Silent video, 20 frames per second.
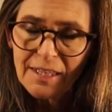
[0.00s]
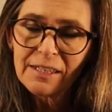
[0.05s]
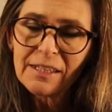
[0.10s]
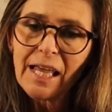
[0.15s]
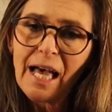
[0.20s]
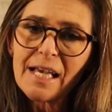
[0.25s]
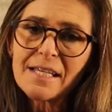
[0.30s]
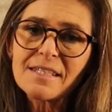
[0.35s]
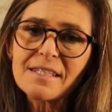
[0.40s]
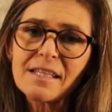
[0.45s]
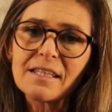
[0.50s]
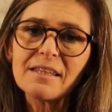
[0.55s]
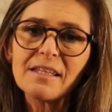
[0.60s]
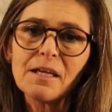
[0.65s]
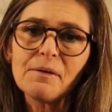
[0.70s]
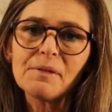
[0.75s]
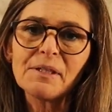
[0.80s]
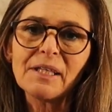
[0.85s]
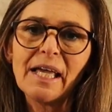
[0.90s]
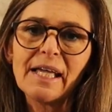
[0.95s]
last thing
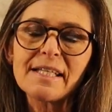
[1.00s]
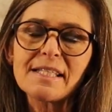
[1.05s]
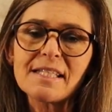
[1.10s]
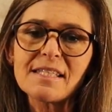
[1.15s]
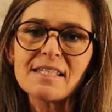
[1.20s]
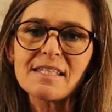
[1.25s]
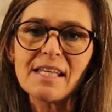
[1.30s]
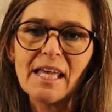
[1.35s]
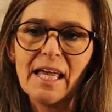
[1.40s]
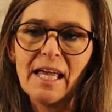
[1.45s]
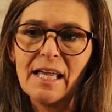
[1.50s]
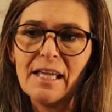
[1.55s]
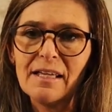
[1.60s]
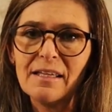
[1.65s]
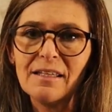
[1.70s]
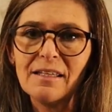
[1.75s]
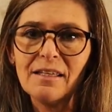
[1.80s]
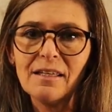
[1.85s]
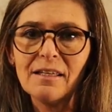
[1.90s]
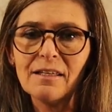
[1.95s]
that I would like to
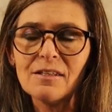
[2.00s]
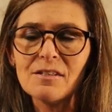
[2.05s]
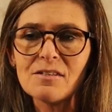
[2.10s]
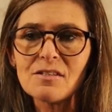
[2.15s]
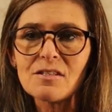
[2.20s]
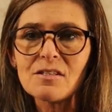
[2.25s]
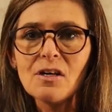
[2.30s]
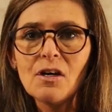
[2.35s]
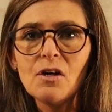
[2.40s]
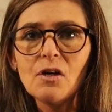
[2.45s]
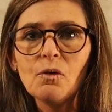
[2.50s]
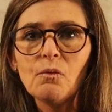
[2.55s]
say is